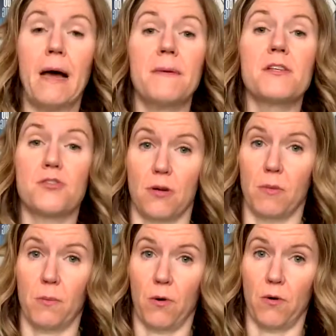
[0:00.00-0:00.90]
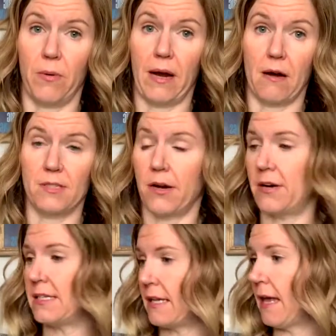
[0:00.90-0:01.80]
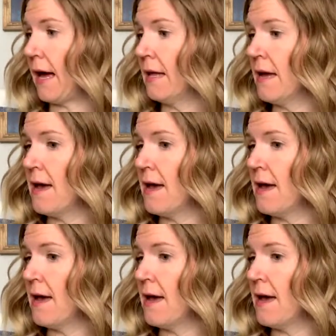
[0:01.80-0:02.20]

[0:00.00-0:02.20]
I'm extremely prone to breakouts. I already said that.